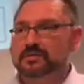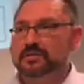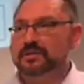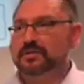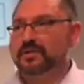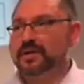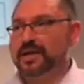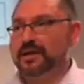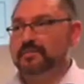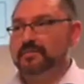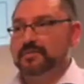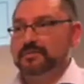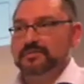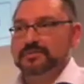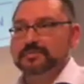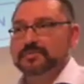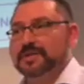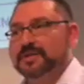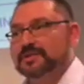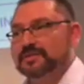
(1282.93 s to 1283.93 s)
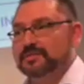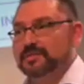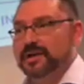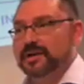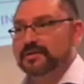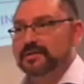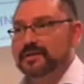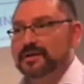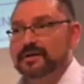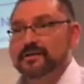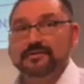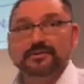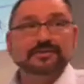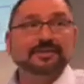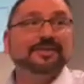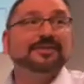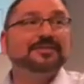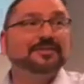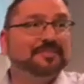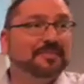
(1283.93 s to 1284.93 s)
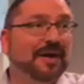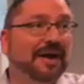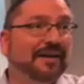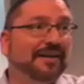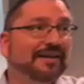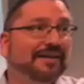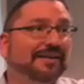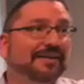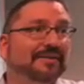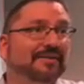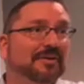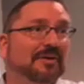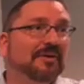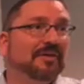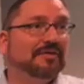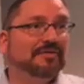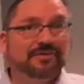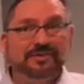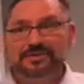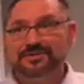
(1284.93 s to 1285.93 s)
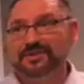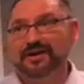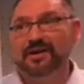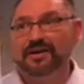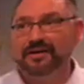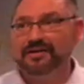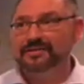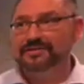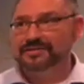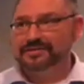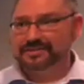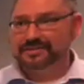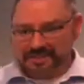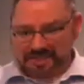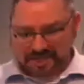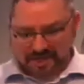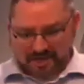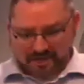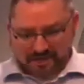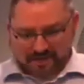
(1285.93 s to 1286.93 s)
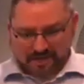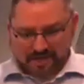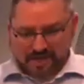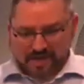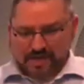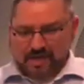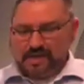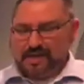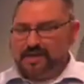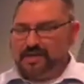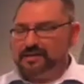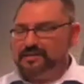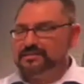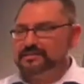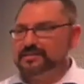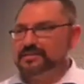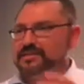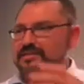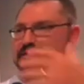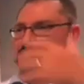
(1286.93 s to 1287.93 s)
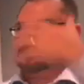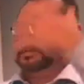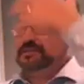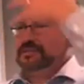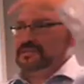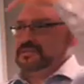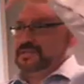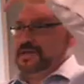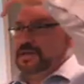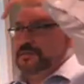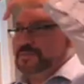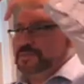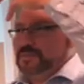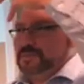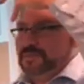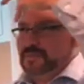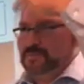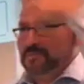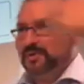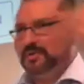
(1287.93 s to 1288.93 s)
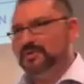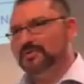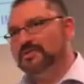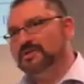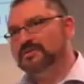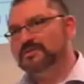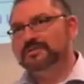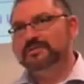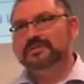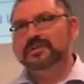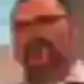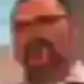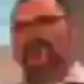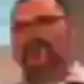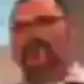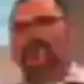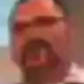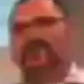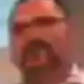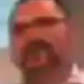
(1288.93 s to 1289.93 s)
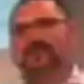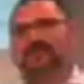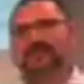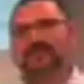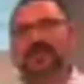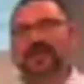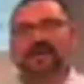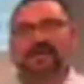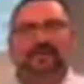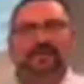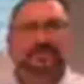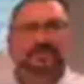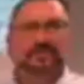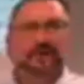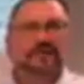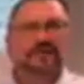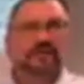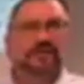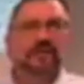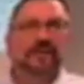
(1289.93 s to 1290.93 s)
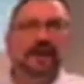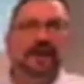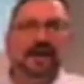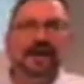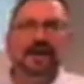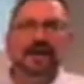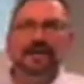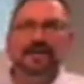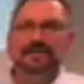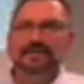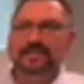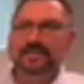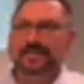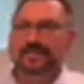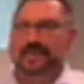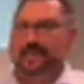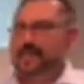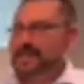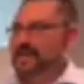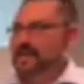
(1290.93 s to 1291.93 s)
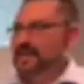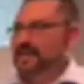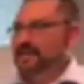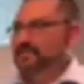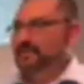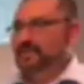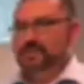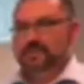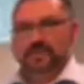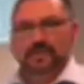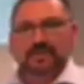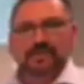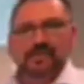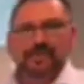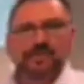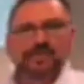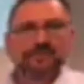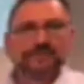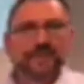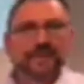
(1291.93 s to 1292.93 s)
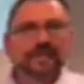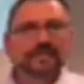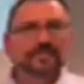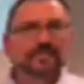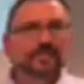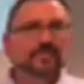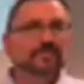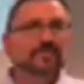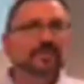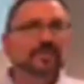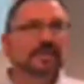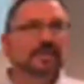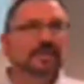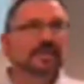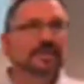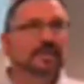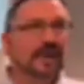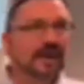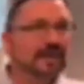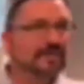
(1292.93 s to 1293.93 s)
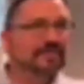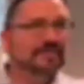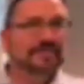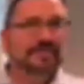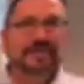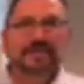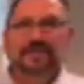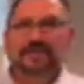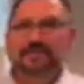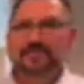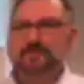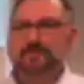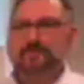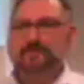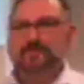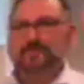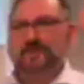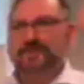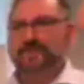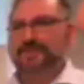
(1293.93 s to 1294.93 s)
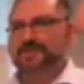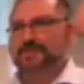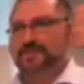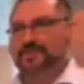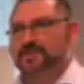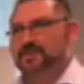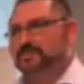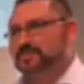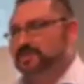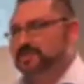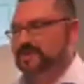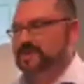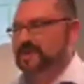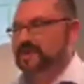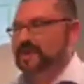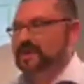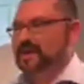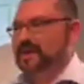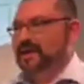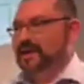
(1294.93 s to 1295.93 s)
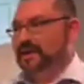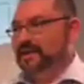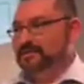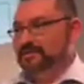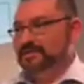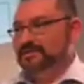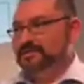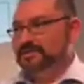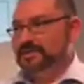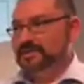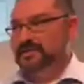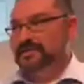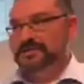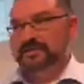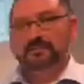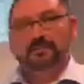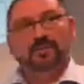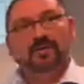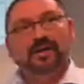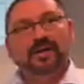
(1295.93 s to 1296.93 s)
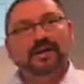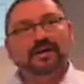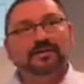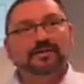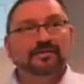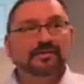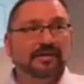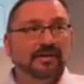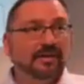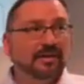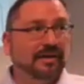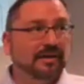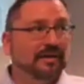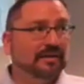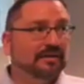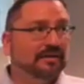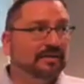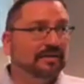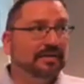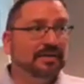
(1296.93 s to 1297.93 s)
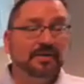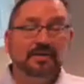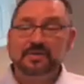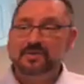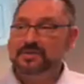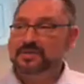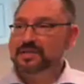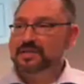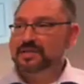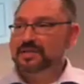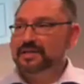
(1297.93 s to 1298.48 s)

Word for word: You know, Amber speaks about that or sings about it in all of her songs, you know. It's, it, it just helps us to pull those, you know, scales off our eyes, and, and we realize, man, we've been indoctrinated, we've been duped, and it was, it's a planned thing, you know.